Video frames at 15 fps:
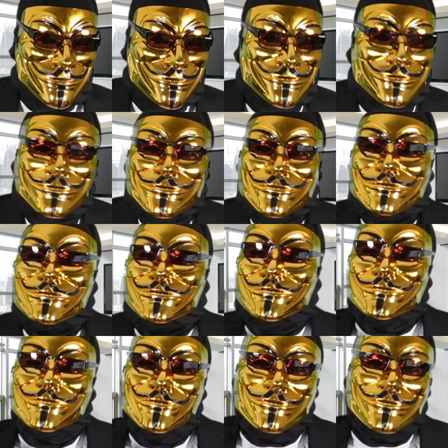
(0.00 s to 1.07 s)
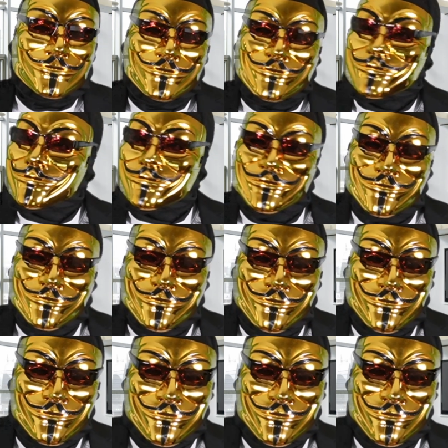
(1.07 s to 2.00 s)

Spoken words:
And how much you have left at the end of the month?